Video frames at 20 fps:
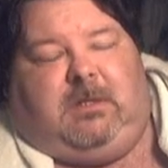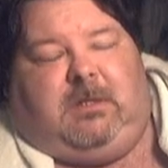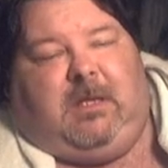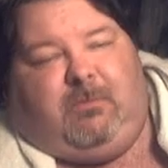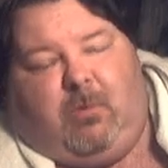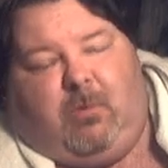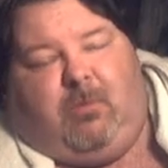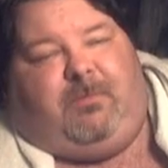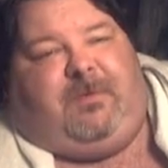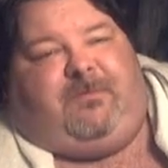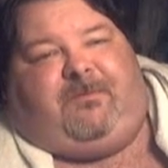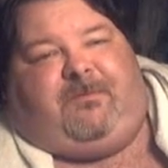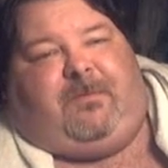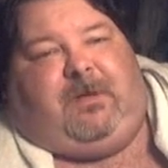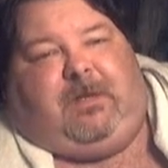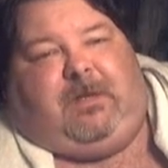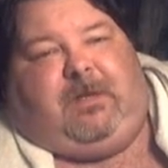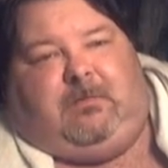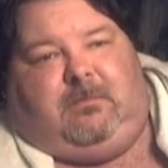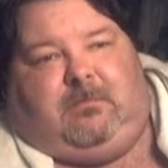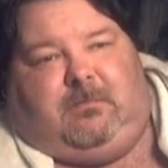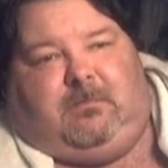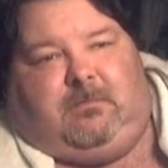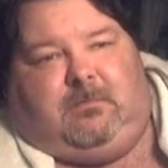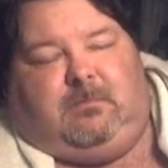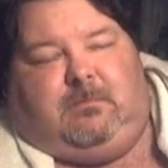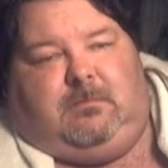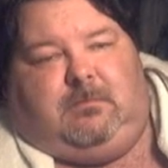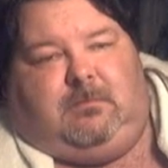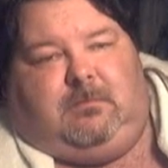They won't be free.
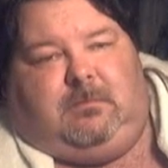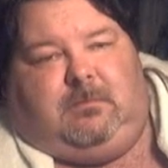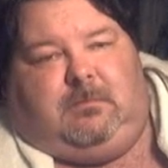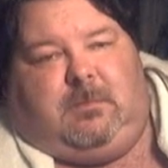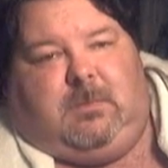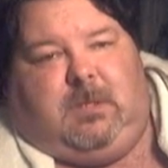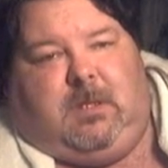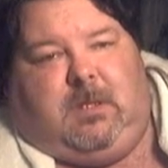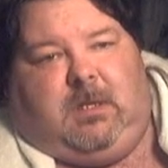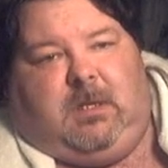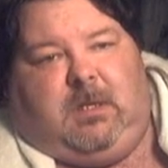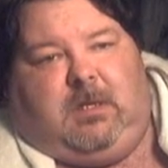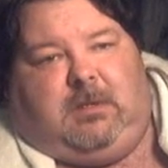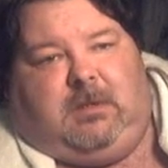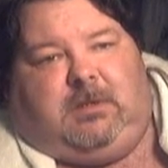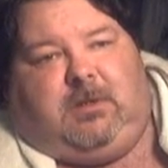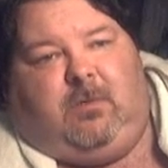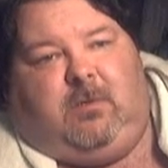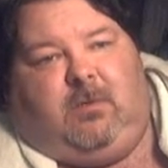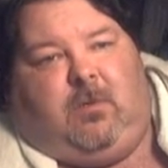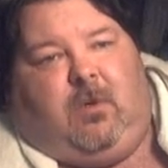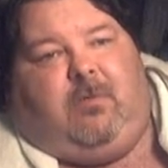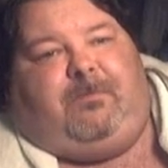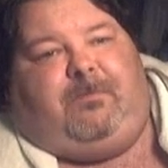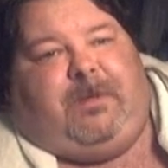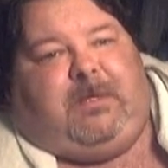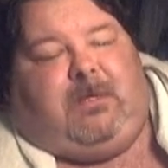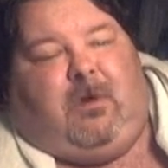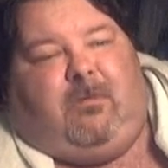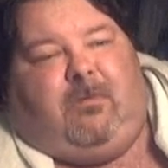There will
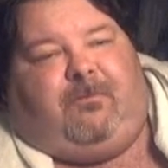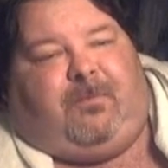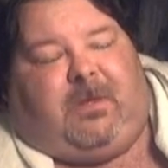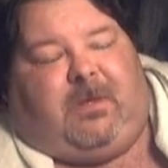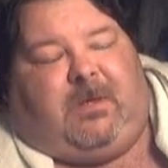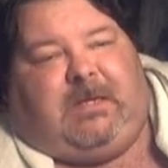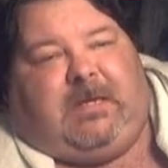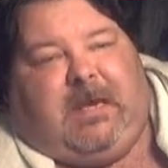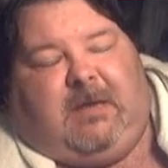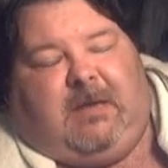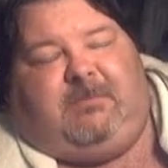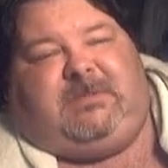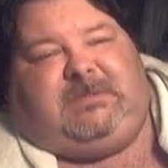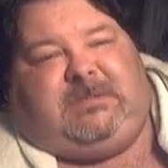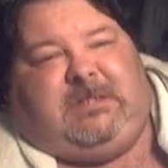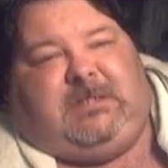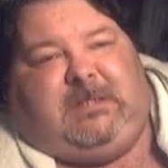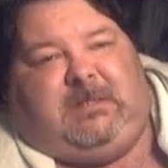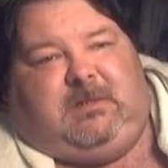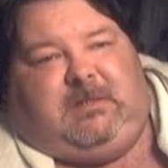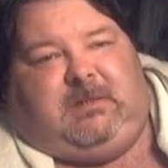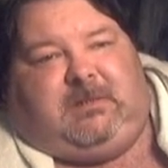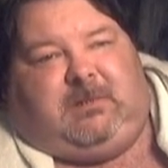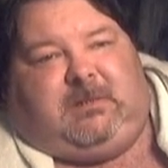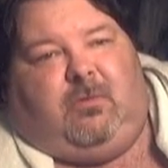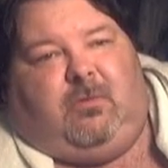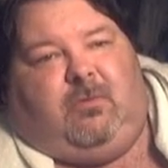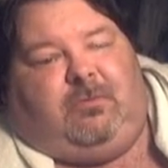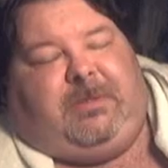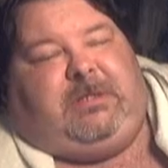be no friggin' amnesty.
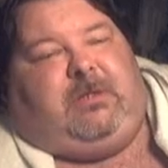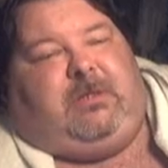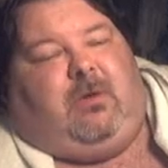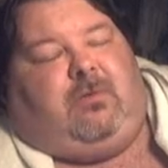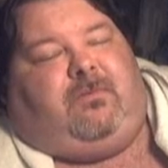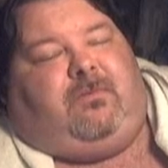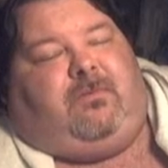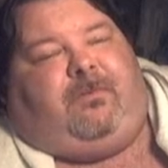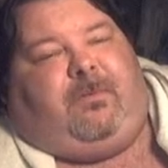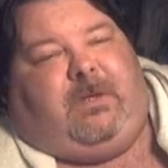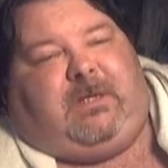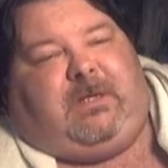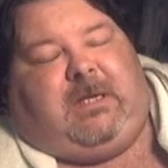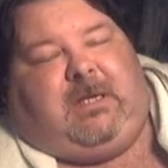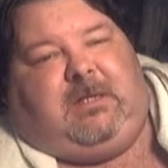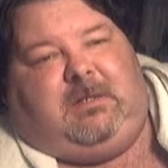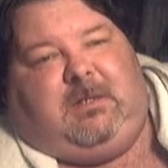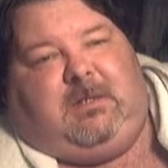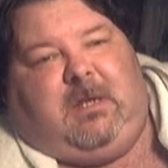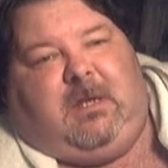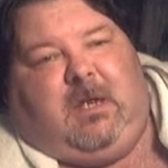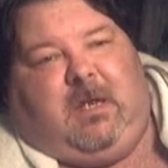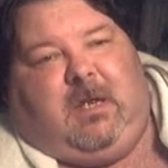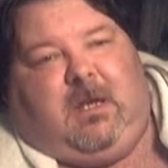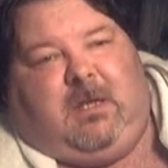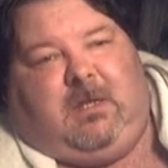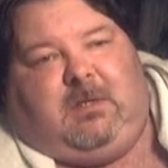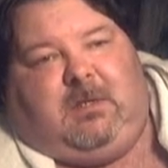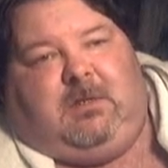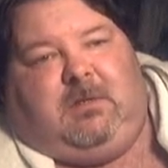There will be no friggin'
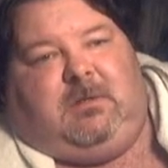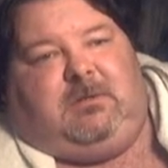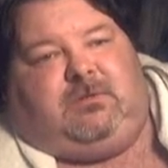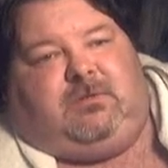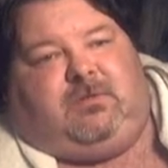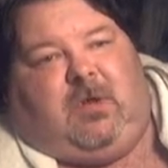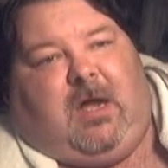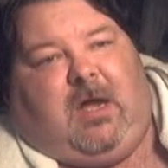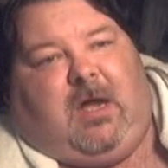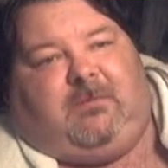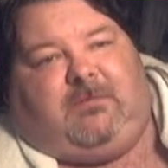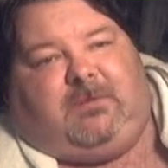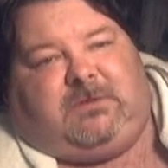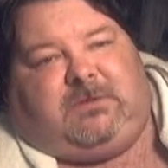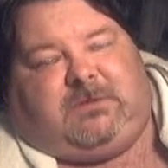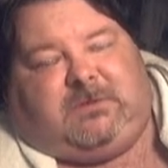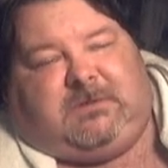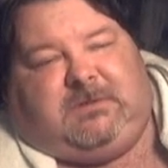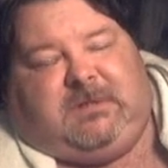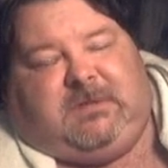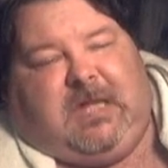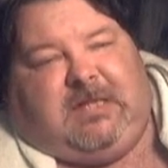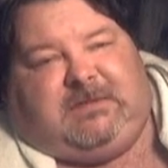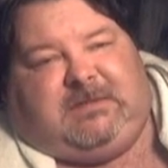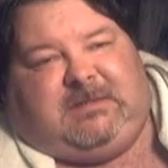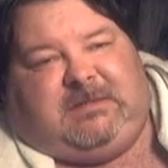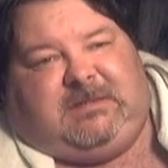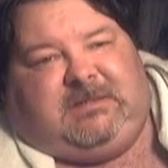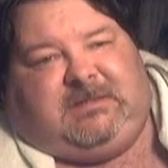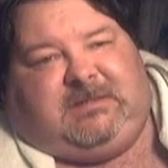driver's
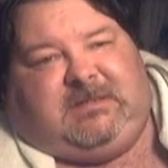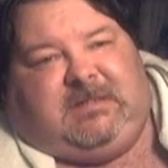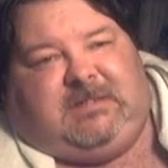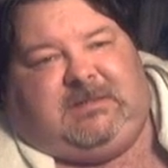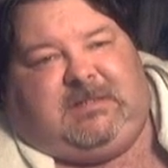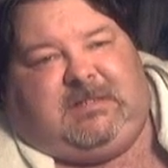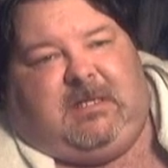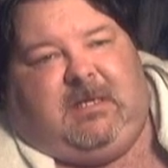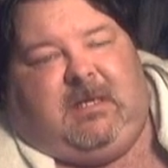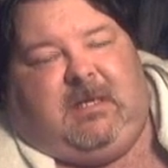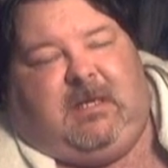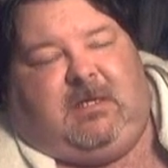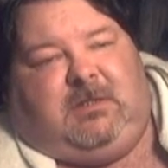licenses.